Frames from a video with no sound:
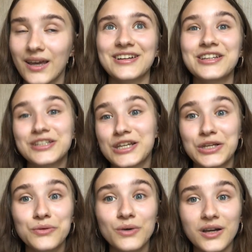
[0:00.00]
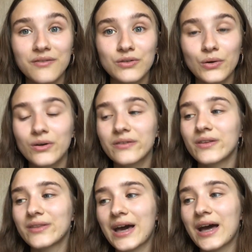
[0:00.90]
continue working for longer
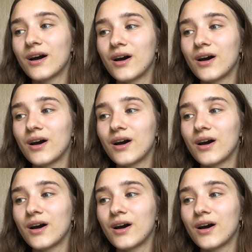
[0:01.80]
than that.